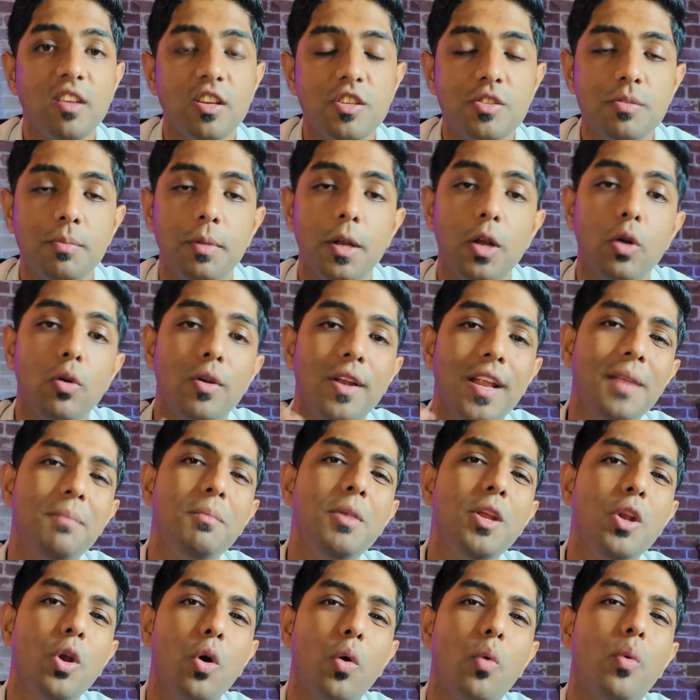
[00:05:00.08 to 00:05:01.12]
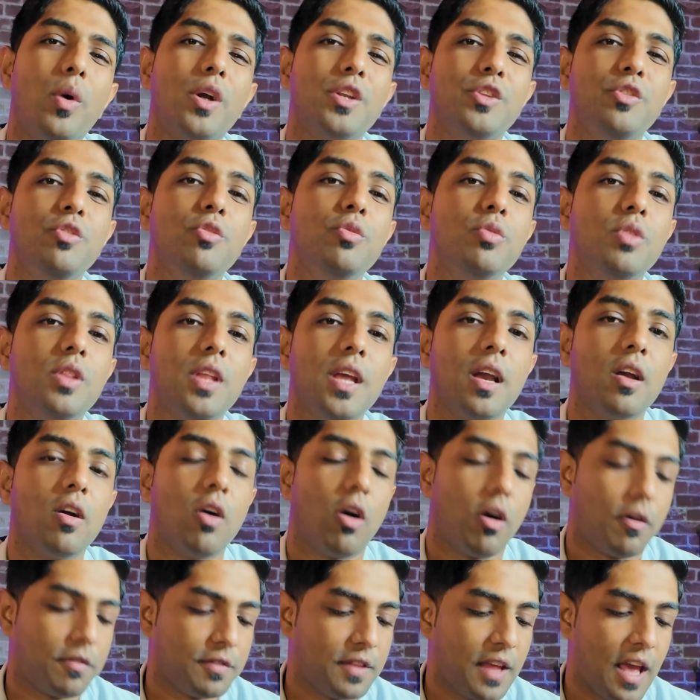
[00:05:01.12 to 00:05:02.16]
section below, let me know what you think
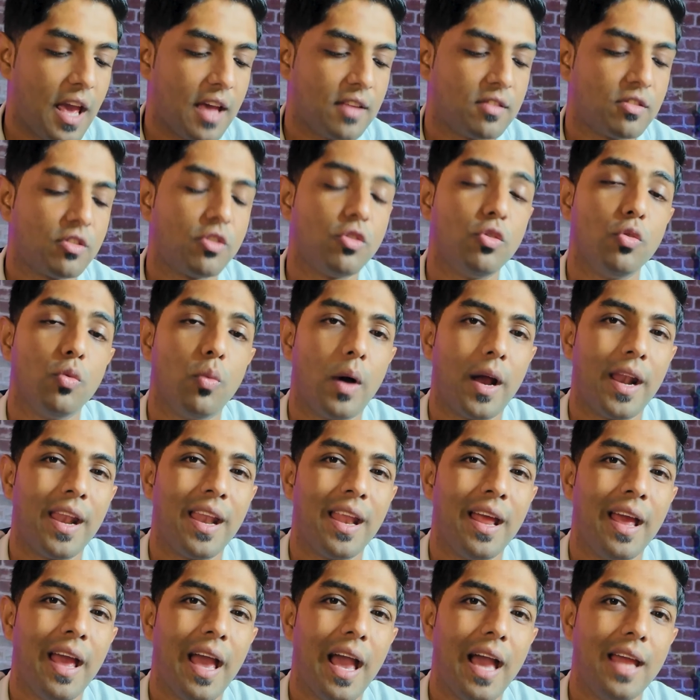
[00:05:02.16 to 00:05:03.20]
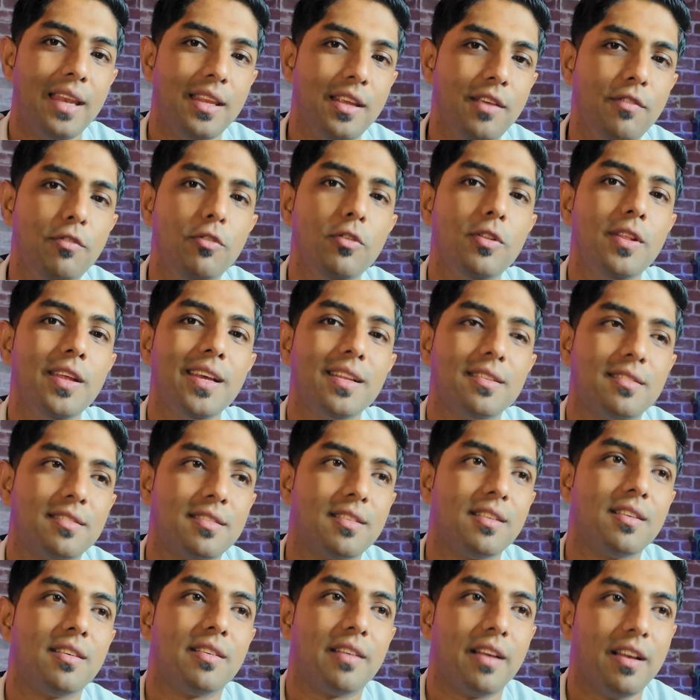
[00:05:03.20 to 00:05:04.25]
of the SQ1 and if you think it's
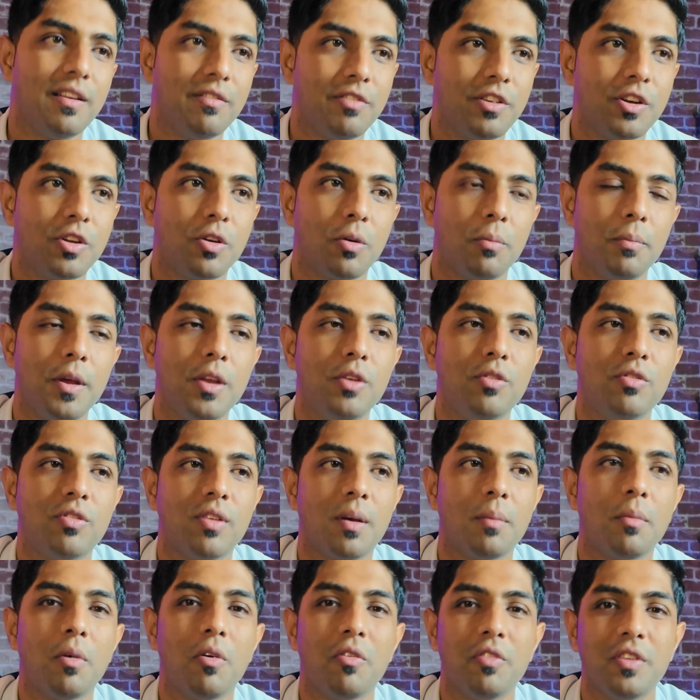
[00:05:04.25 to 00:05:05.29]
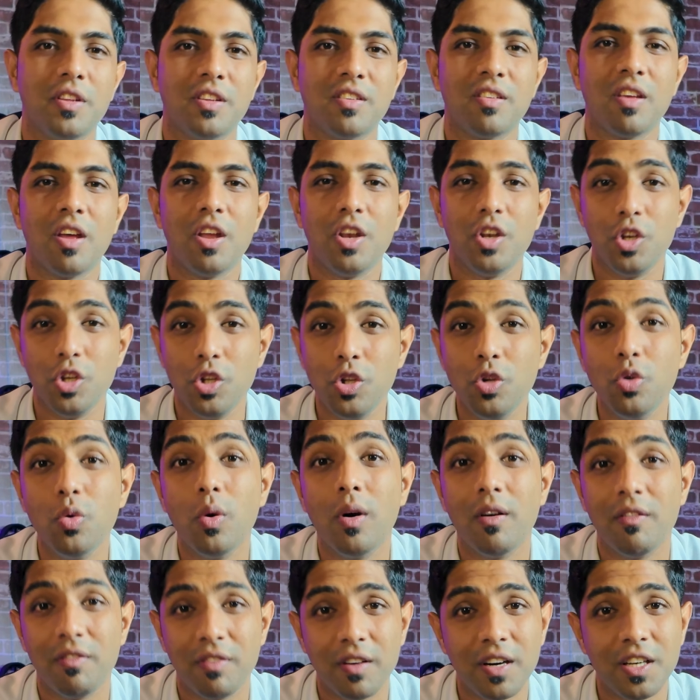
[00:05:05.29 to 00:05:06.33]
still relevant compared to some of its
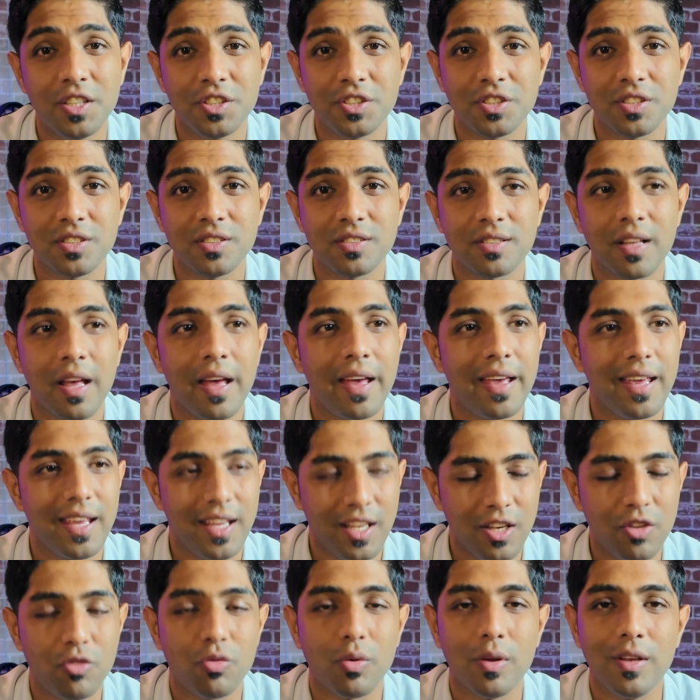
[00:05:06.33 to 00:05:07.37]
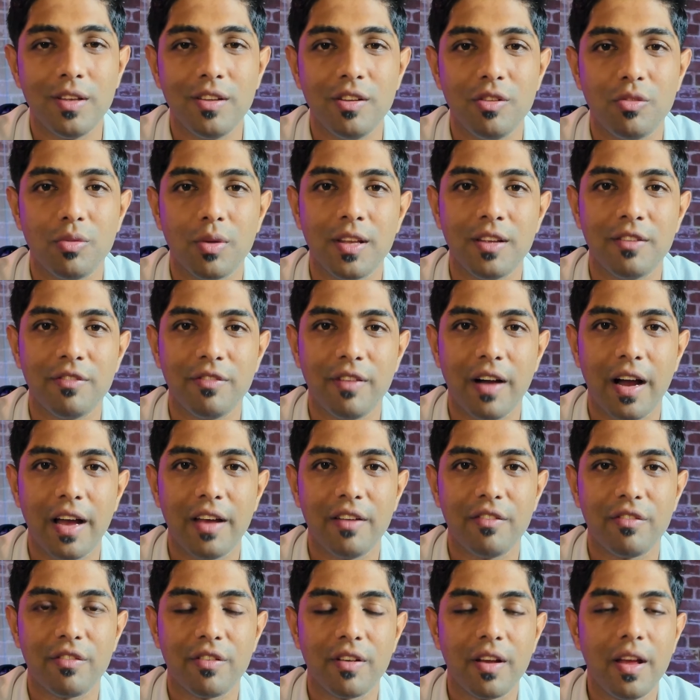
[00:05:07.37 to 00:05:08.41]
newer versions in
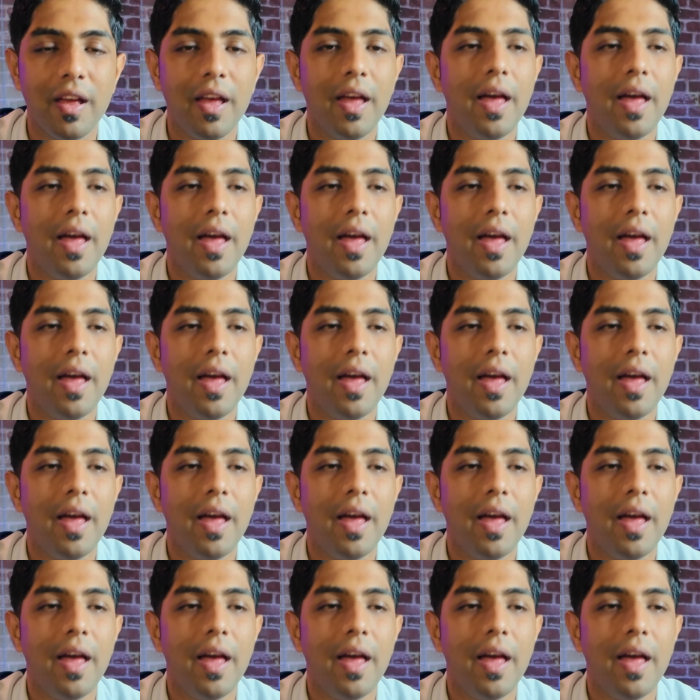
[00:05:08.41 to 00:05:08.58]
2025.